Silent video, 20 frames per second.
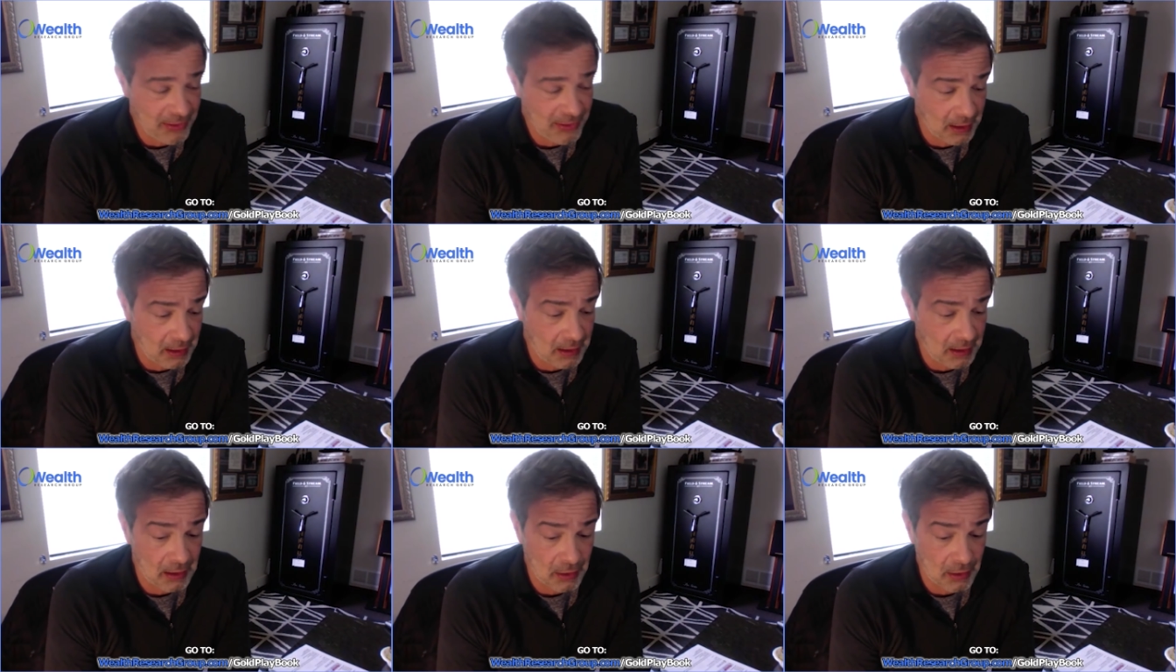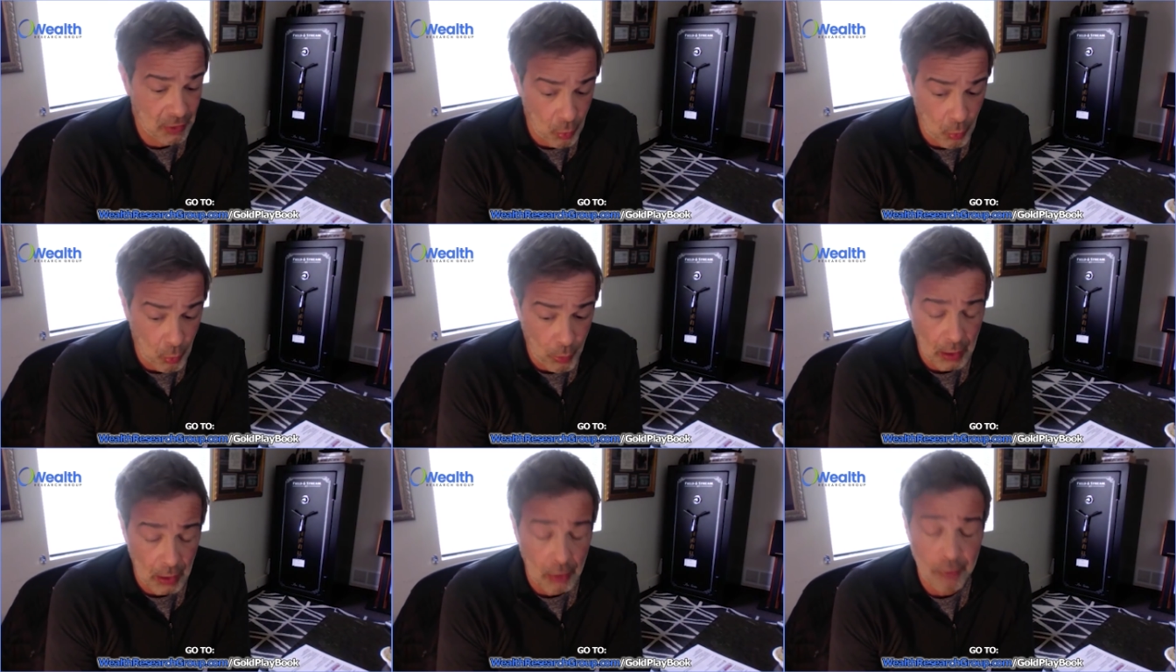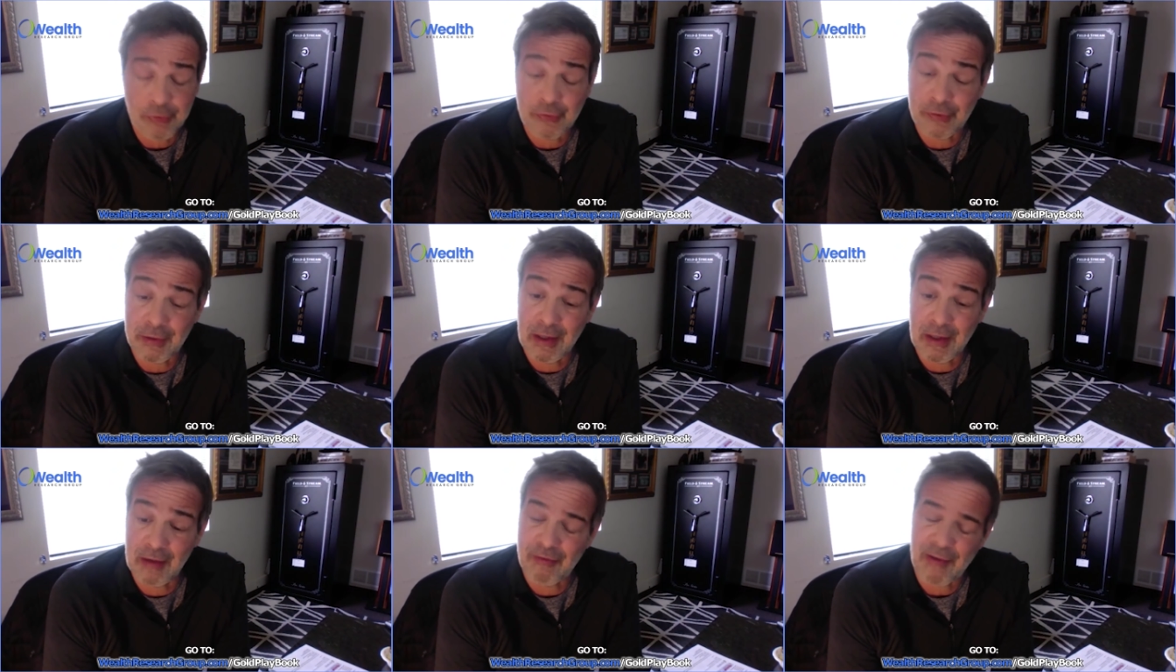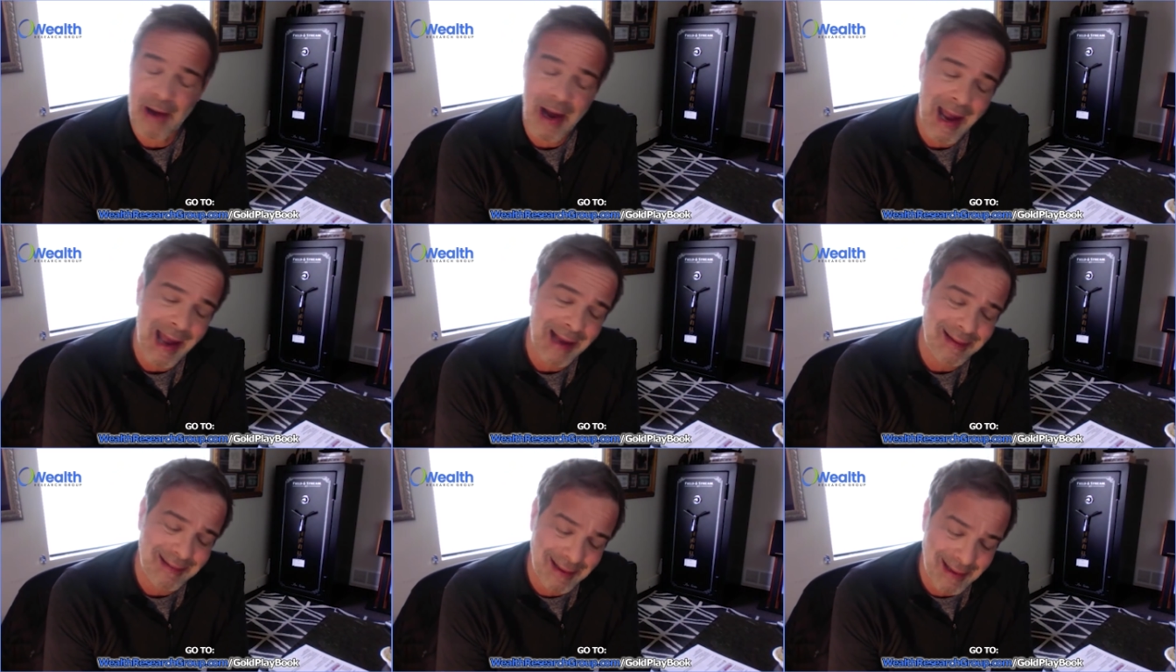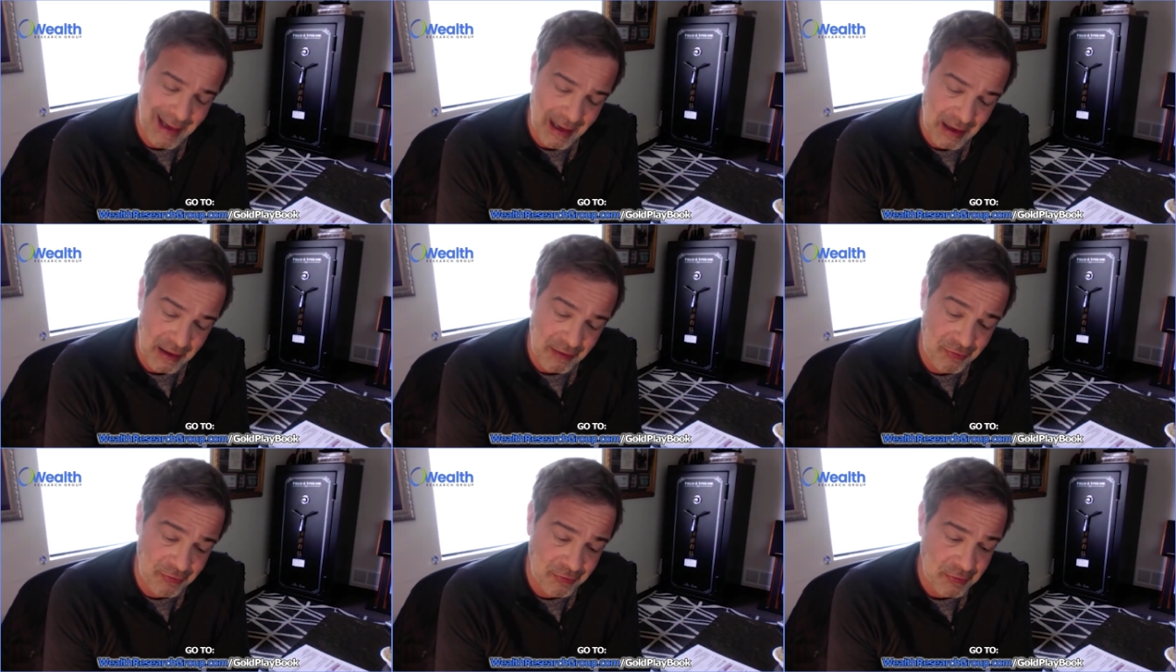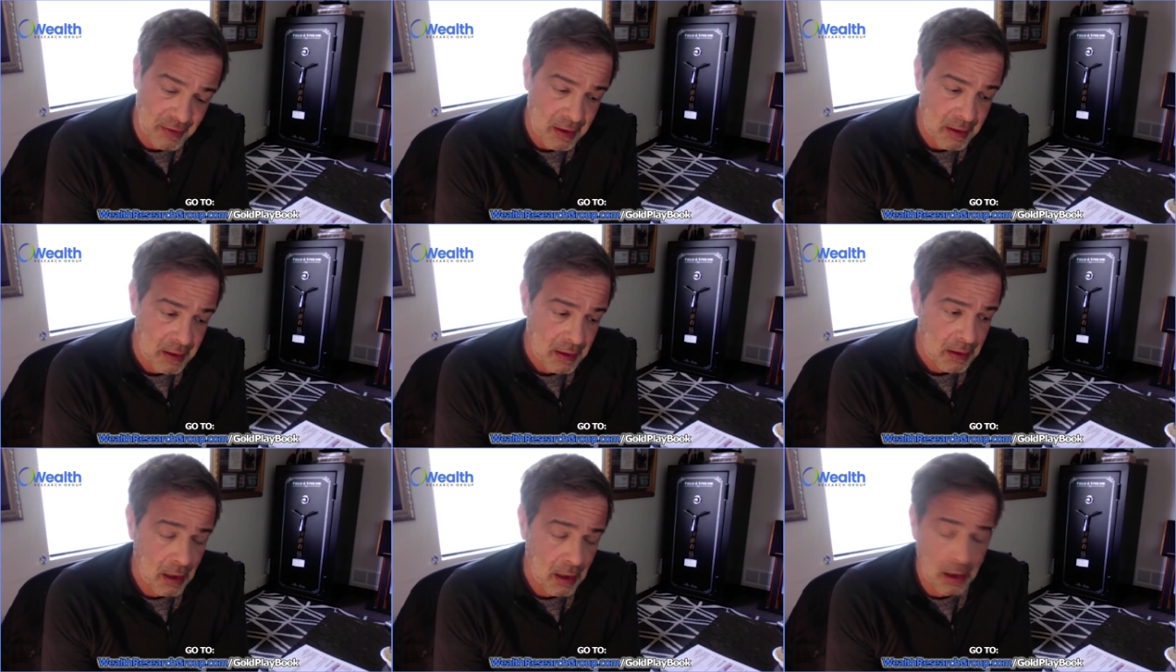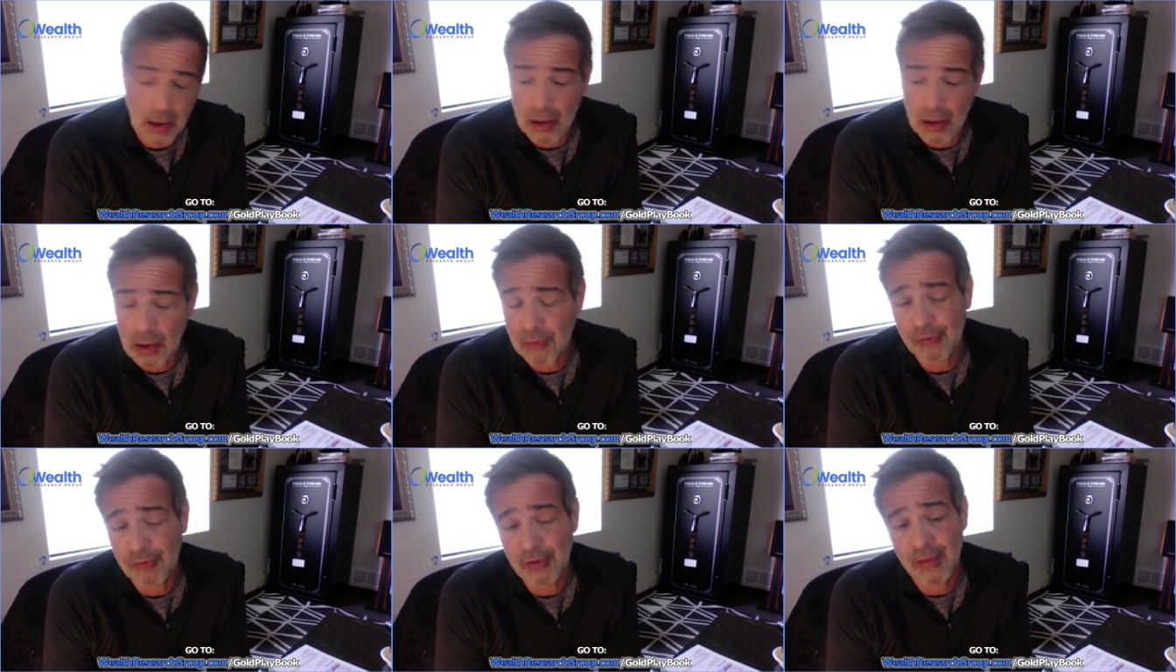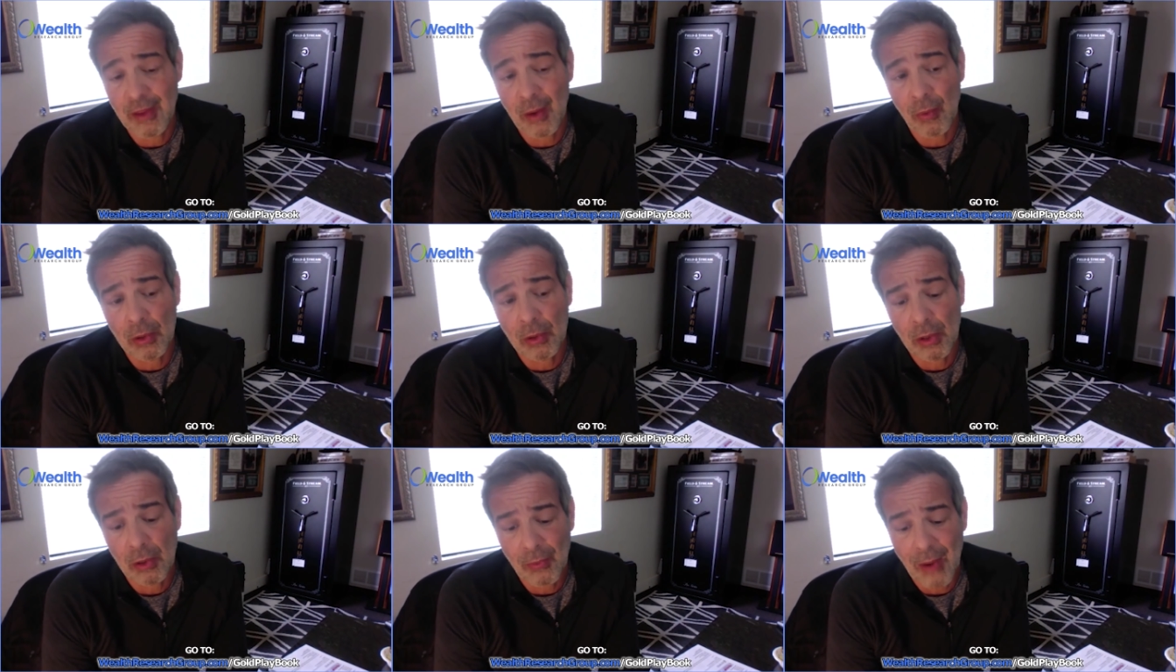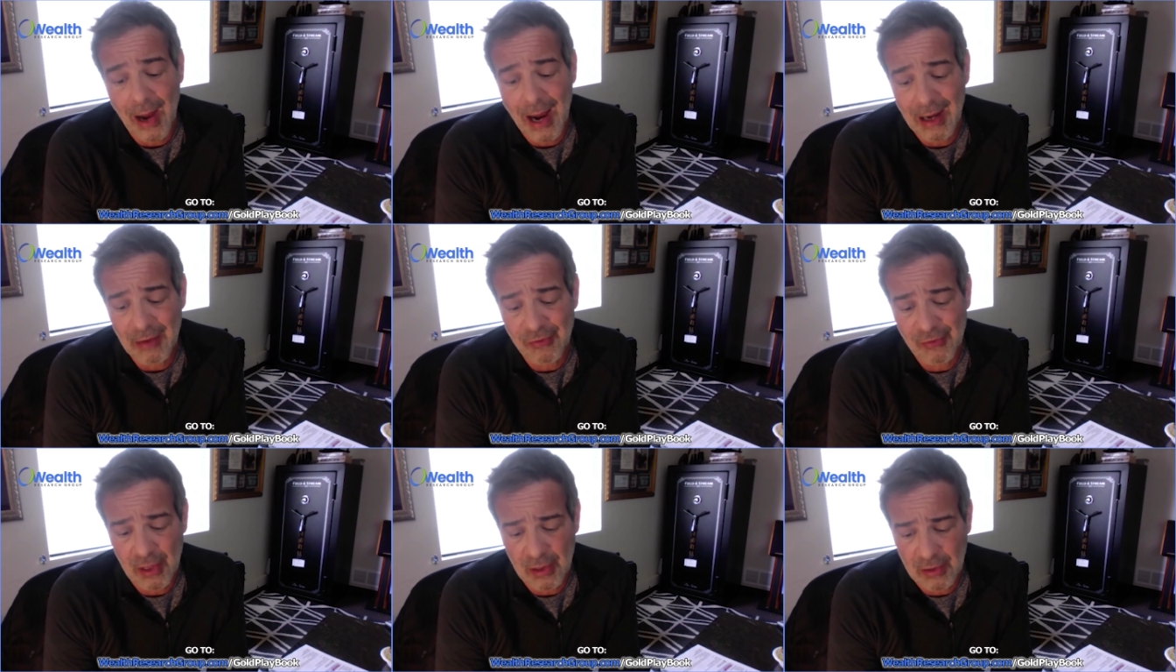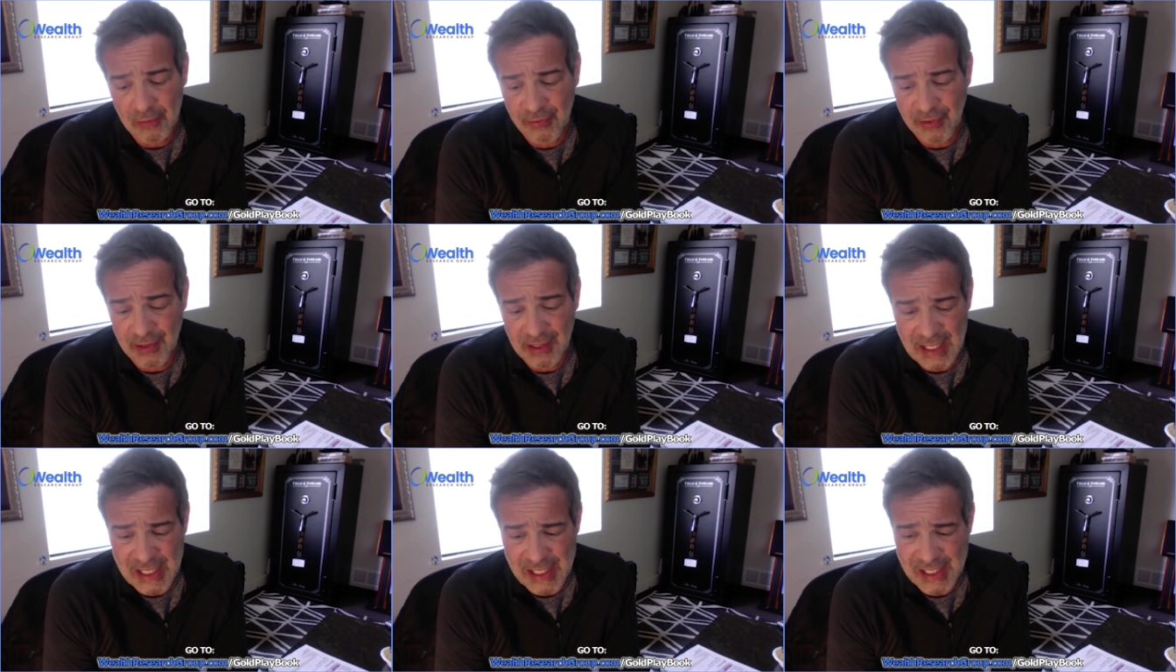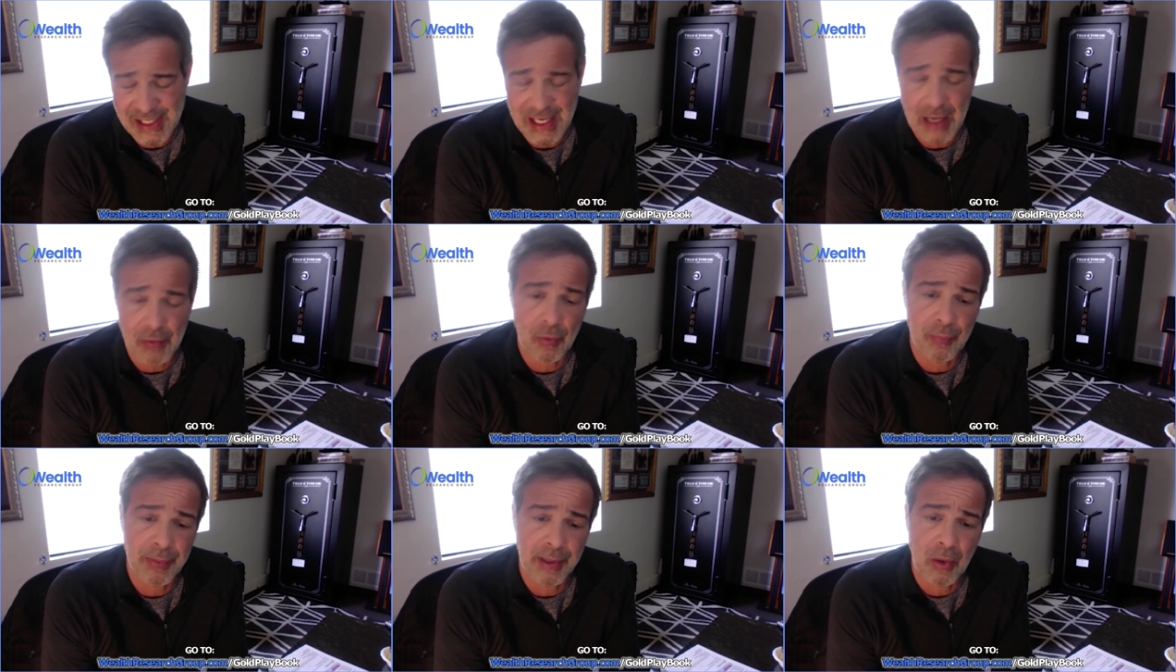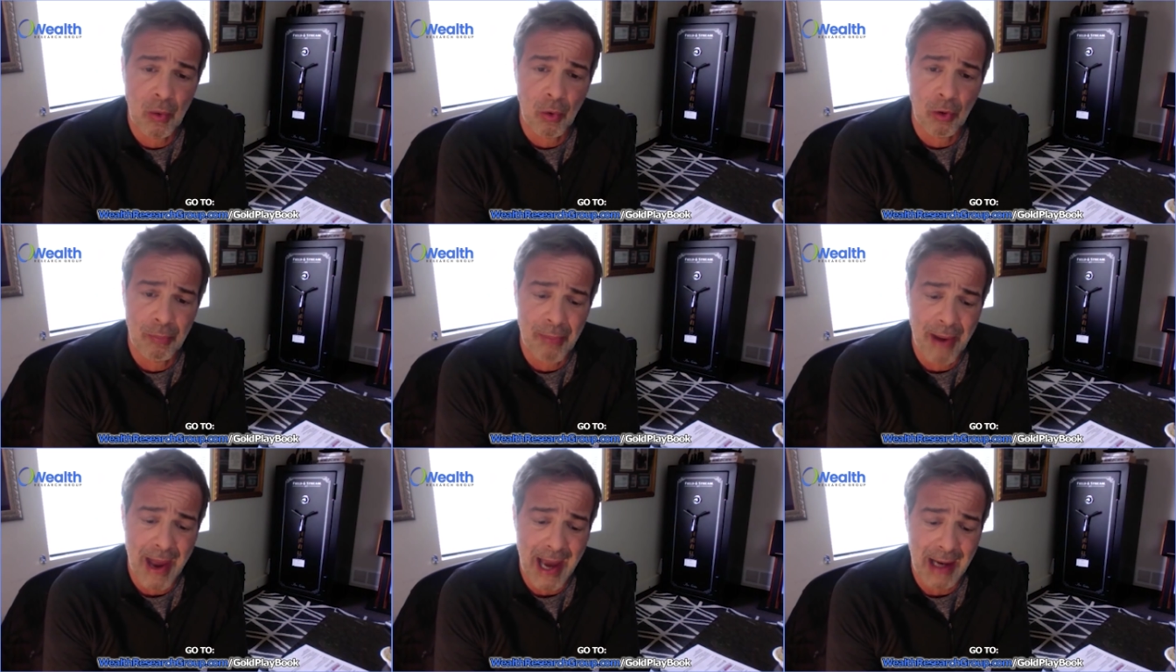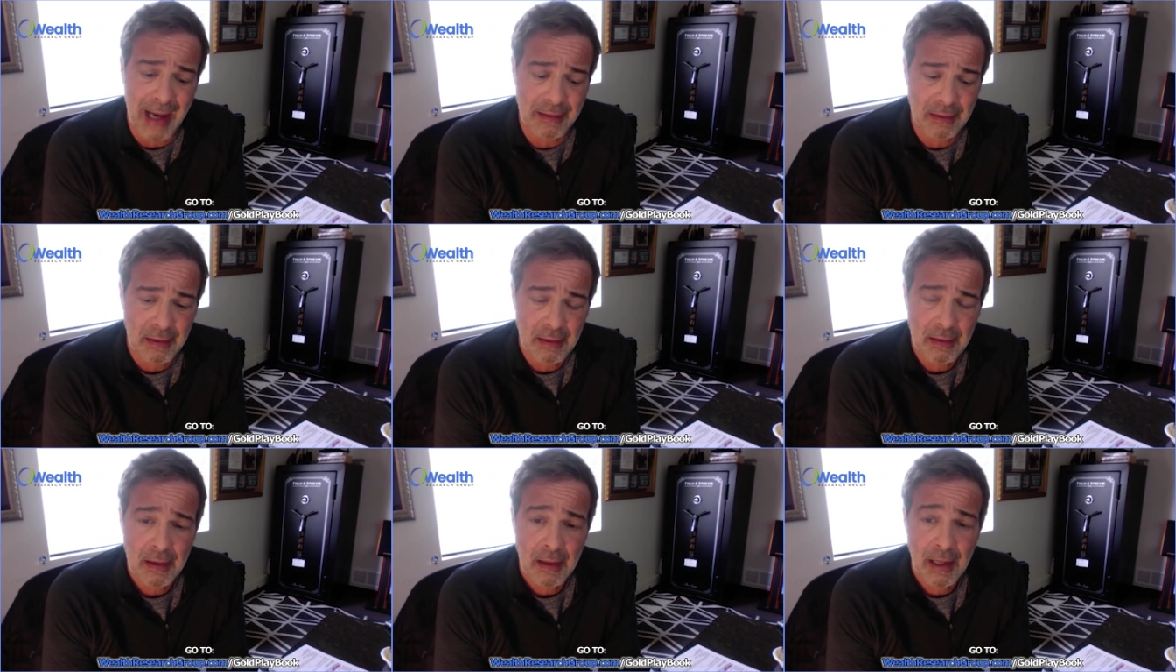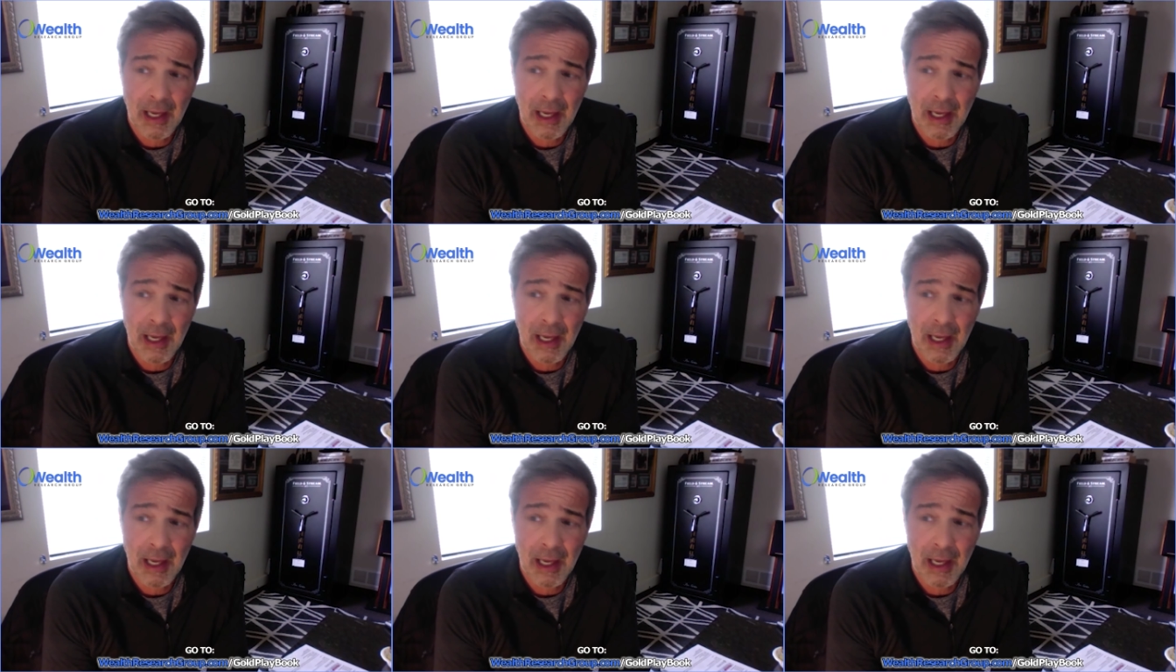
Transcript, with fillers: I think you will see, if I had to guess, a currency that will arise out of the East that will be gold-backed,